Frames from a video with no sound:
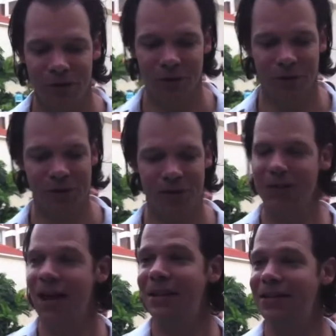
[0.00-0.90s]
so this is
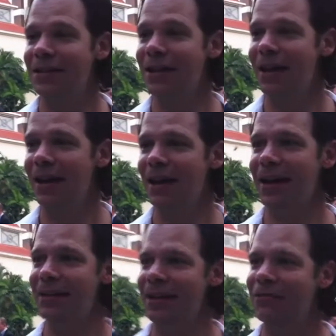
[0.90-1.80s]
an idea they
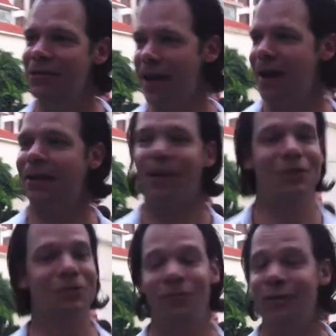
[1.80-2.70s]
had, and if they had
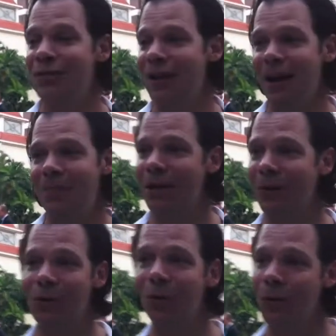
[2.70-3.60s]
lots of free time, they
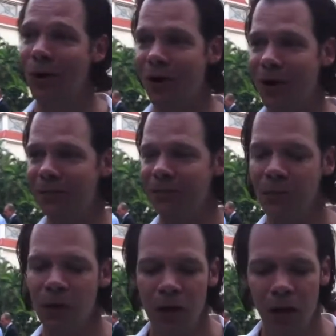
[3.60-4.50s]
would go and work on
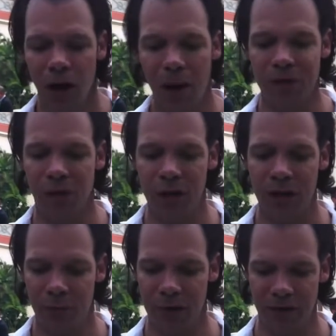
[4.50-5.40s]
it. Um, so
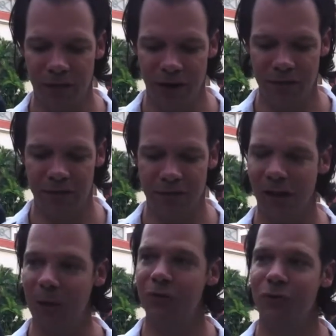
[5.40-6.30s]
we, we invite
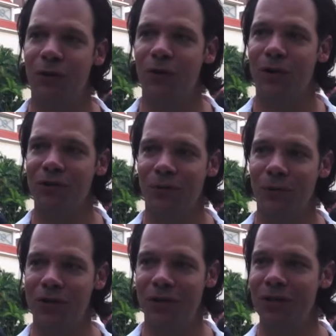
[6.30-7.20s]
developers from across the
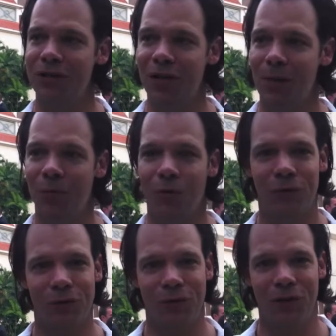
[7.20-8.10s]
region into Singapore
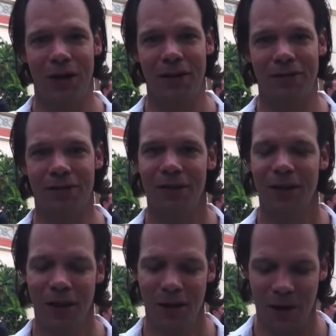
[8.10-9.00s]
for two days
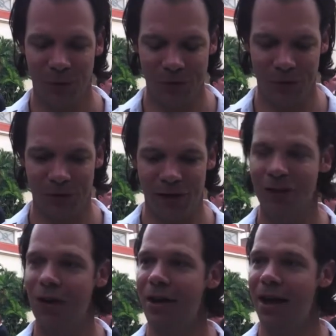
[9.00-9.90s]
um, to an
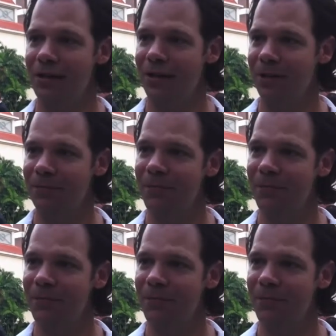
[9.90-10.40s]
event called Hack Day.